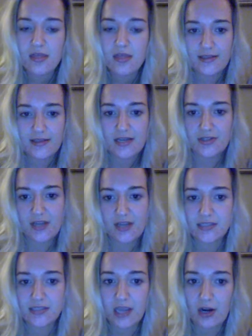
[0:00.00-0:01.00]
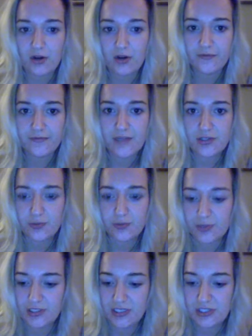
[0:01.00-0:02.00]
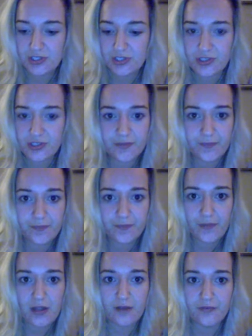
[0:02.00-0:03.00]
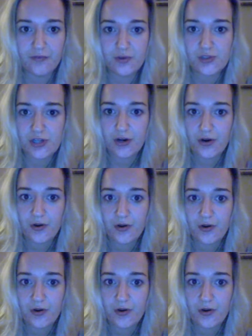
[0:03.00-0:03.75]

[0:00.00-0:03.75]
They tend to get scared of dental procedures in the future.